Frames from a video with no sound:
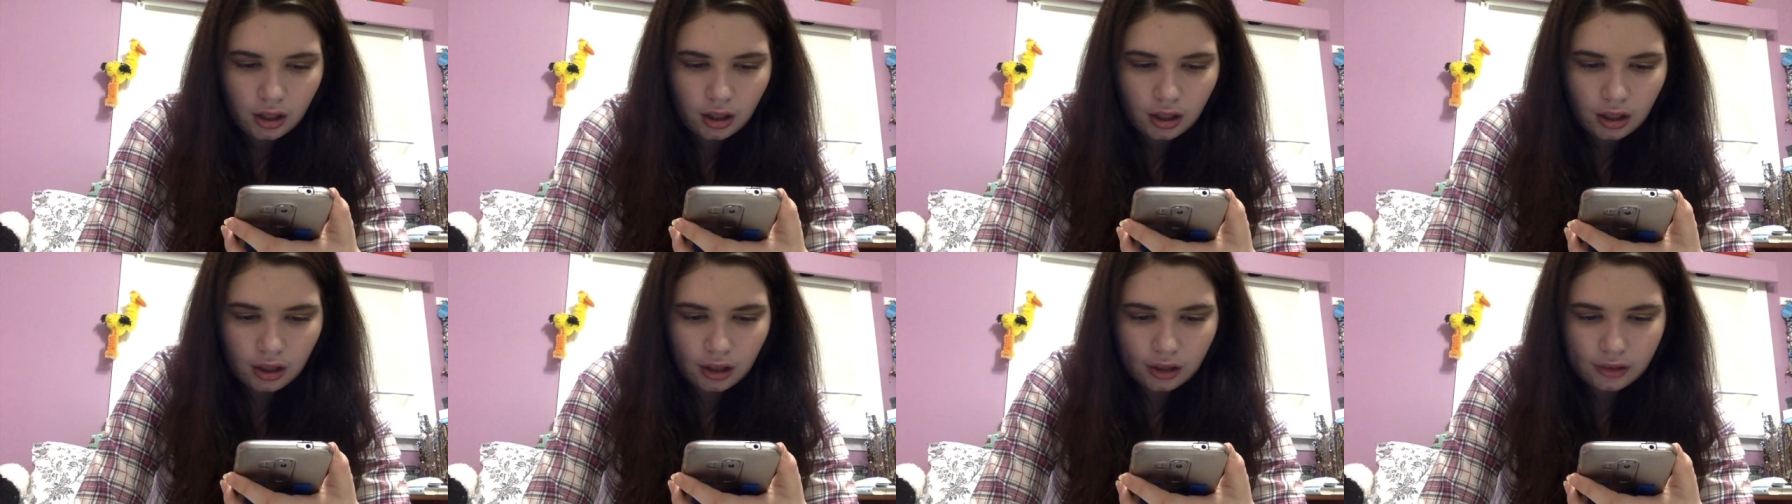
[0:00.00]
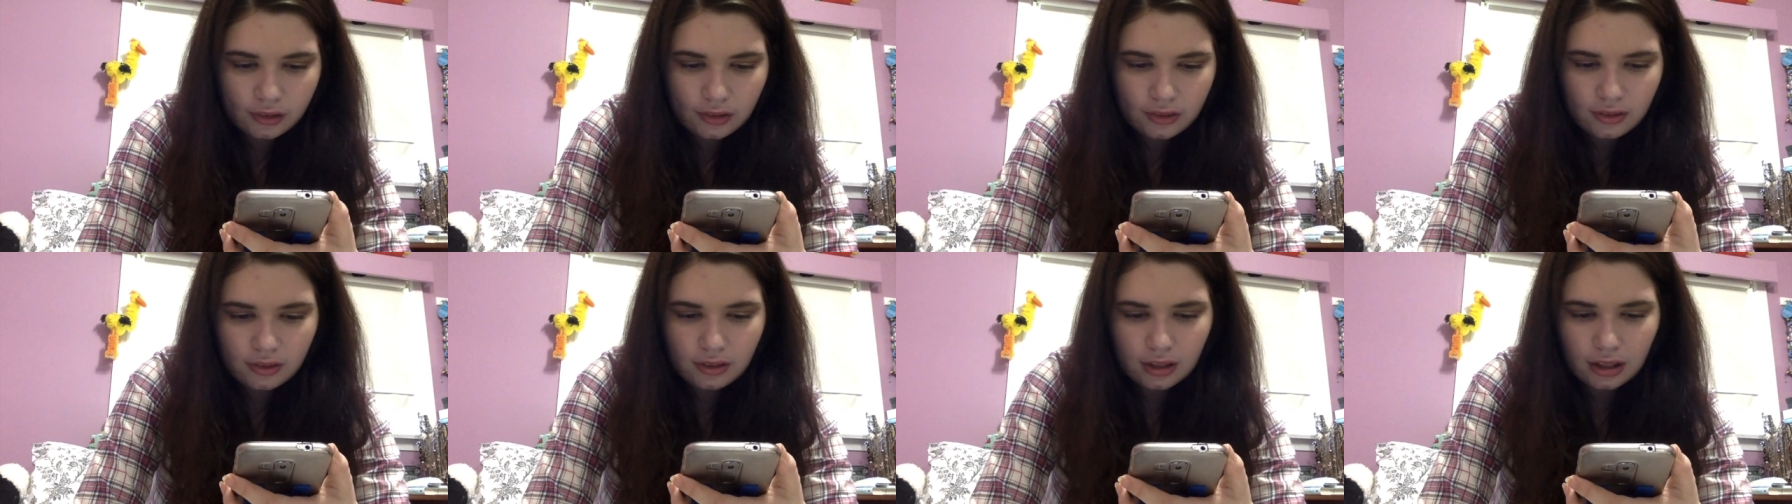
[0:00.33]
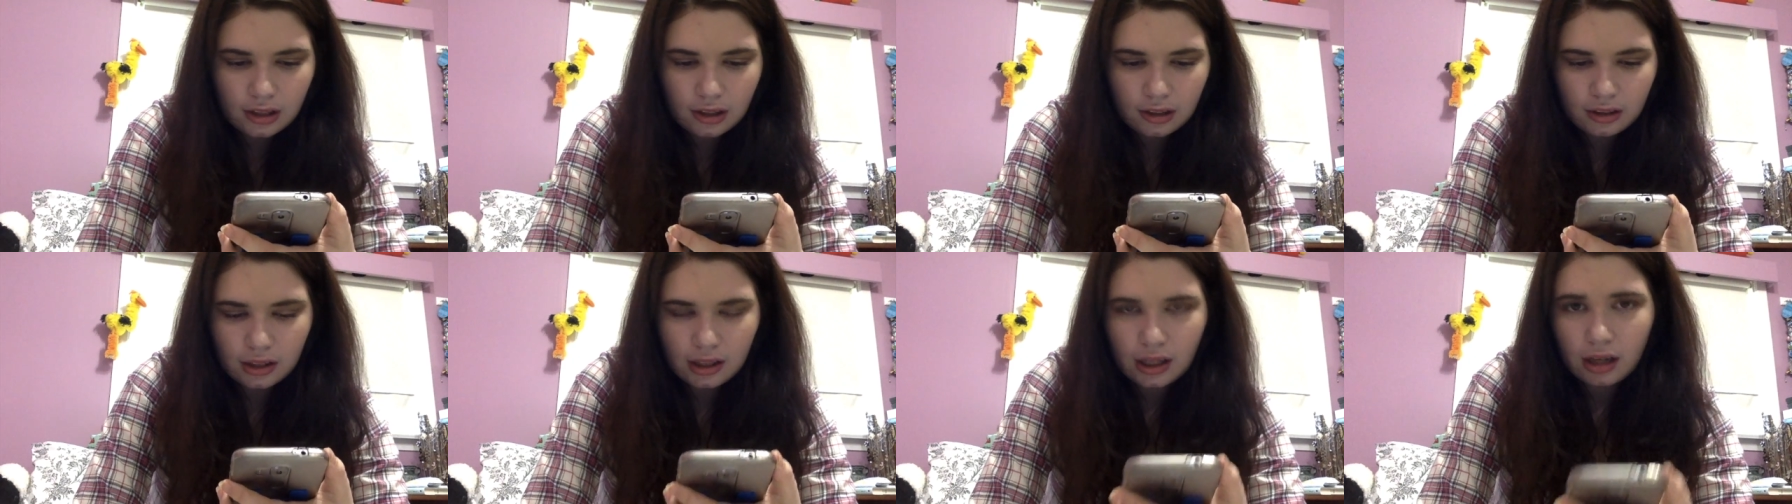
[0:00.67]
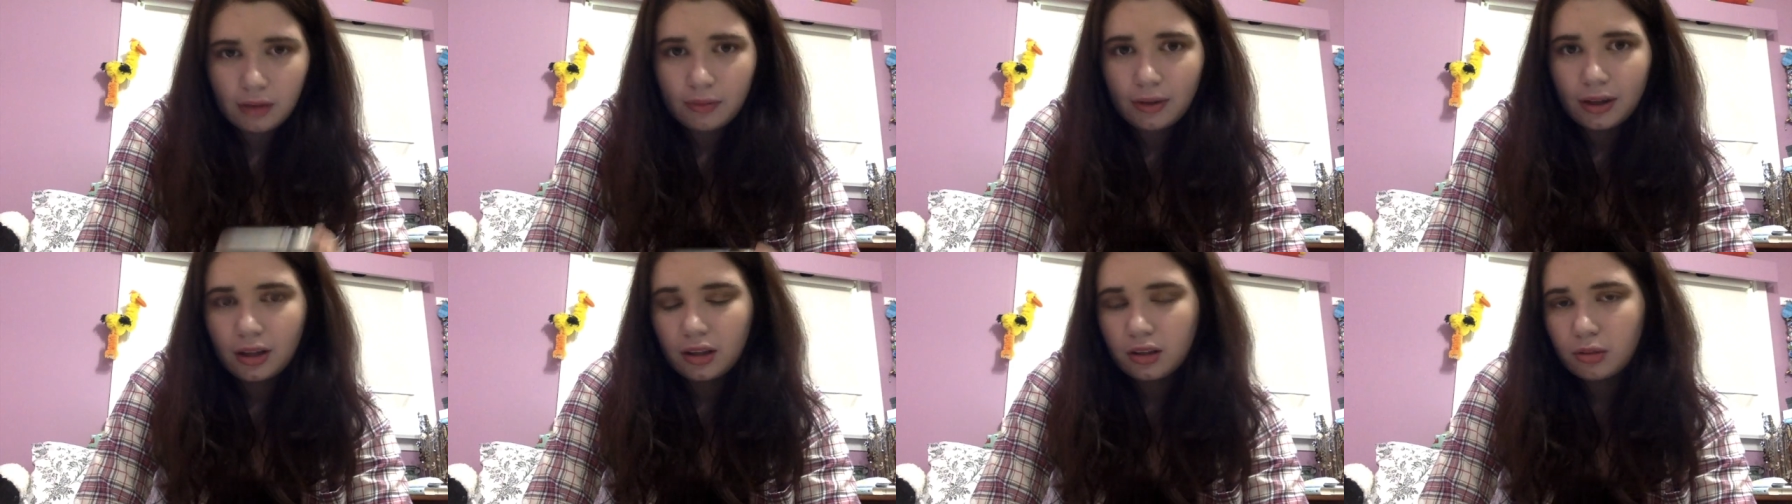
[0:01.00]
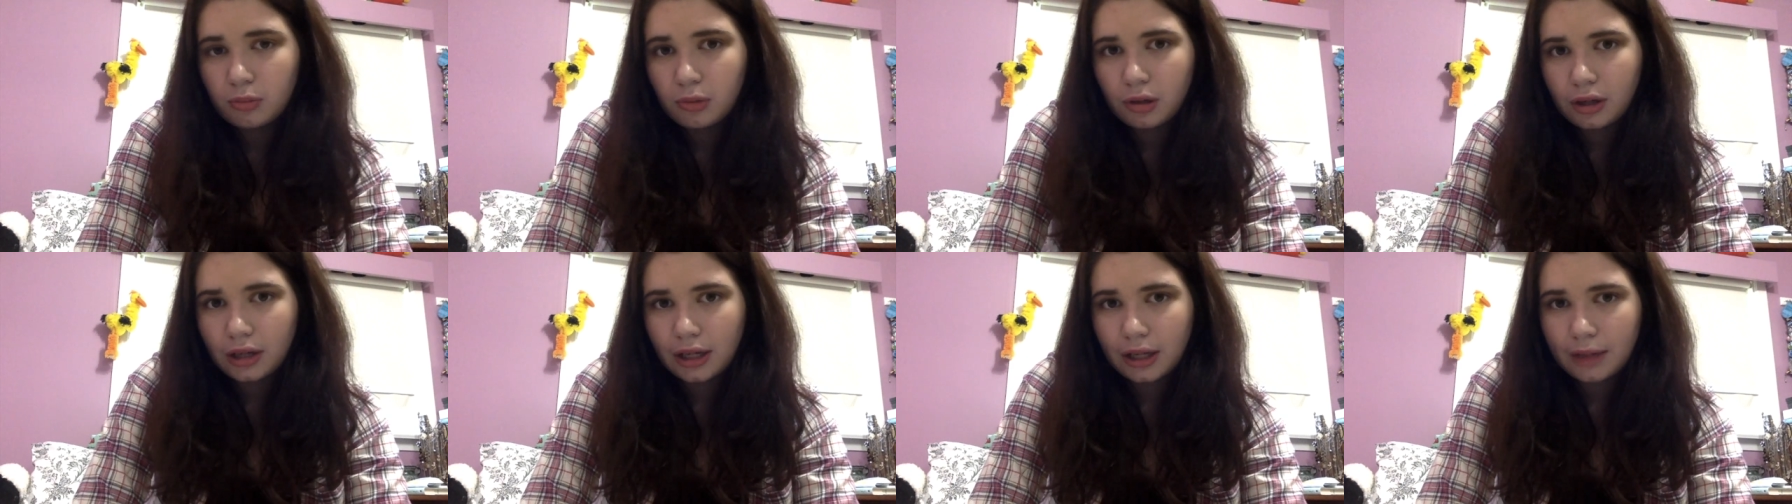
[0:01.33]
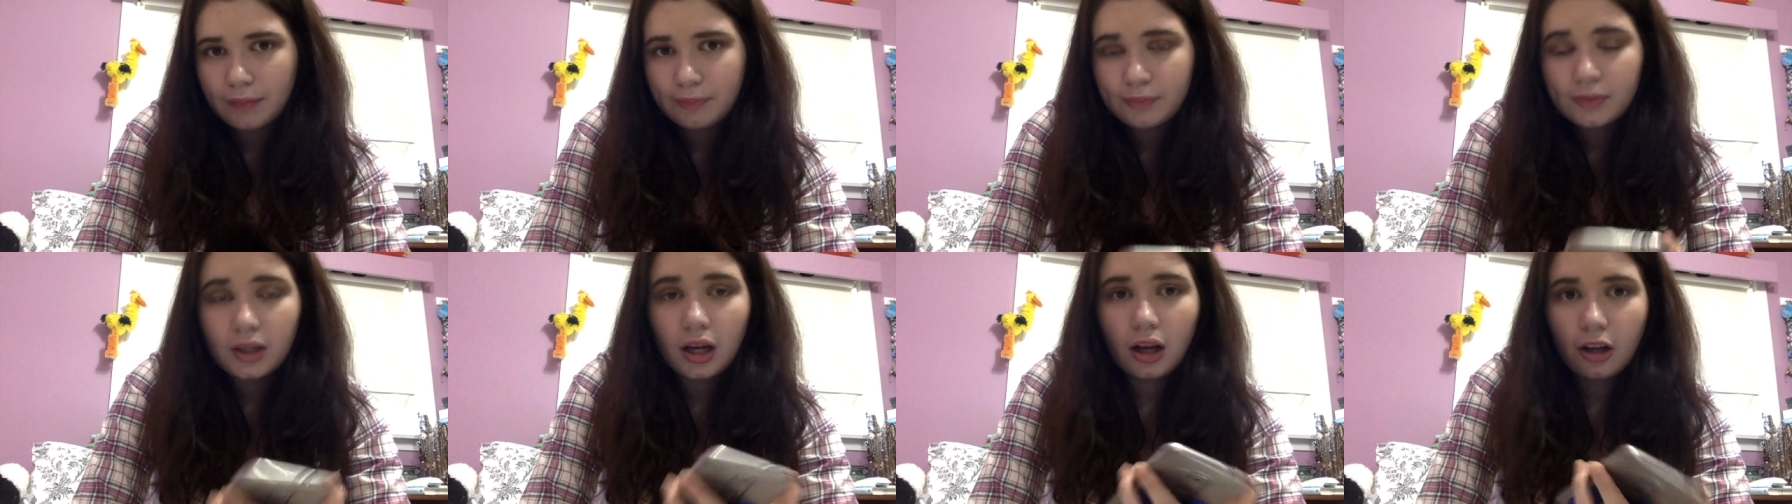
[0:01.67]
How long does it take you to get ready in the morning?